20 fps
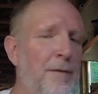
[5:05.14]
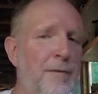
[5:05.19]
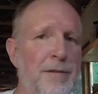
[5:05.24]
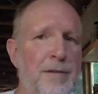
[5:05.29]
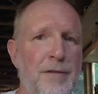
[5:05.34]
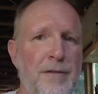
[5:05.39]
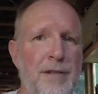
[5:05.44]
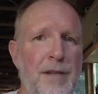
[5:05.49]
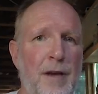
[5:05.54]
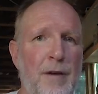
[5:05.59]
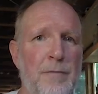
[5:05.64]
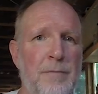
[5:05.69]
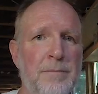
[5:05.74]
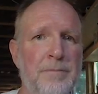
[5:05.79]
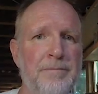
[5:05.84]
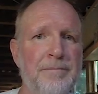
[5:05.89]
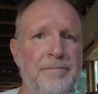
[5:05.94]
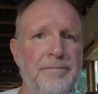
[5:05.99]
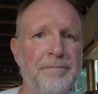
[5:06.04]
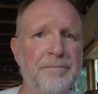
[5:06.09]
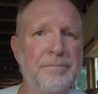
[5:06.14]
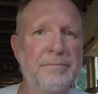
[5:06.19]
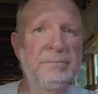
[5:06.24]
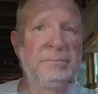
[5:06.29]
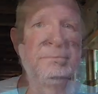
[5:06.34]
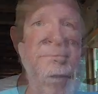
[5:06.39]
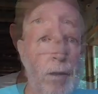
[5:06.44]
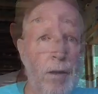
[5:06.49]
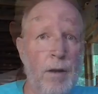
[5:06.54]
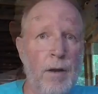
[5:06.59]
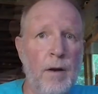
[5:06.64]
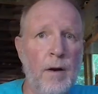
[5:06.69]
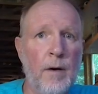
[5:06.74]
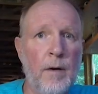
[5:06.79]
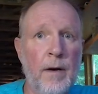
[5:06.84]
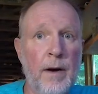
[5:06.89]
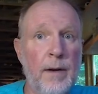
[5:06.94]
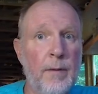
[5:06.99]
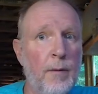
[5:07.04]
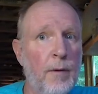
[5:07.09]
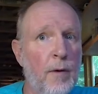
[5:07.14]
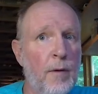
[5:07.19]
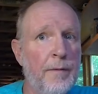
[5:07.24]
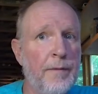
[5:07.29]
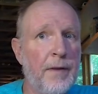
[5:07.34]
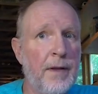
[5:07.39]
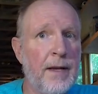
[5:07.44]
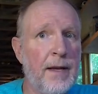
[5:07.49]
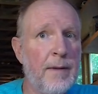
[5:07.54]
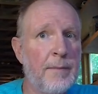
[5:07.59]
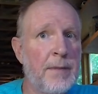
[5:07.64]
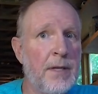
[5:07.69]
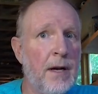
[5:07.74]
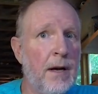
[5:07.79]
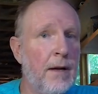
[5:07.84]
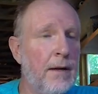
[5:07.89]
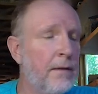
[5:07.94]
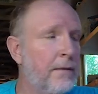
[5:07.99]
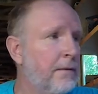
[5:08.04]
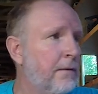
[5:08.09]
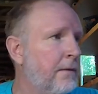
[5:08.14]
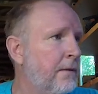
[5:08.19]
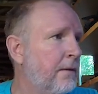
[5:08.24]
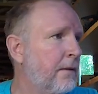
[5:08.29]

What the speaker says: it turns out. All right, well, hopefully I'm done.